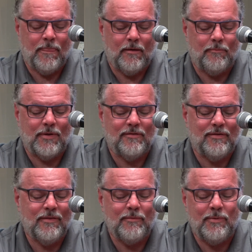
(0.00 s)
I'm not
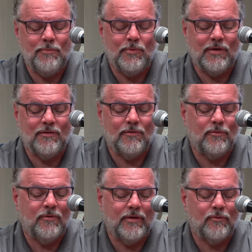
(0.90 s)
telling people not to
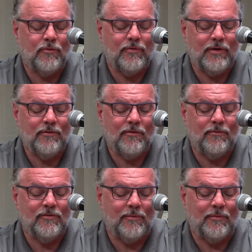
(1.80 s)
own electric vehicles.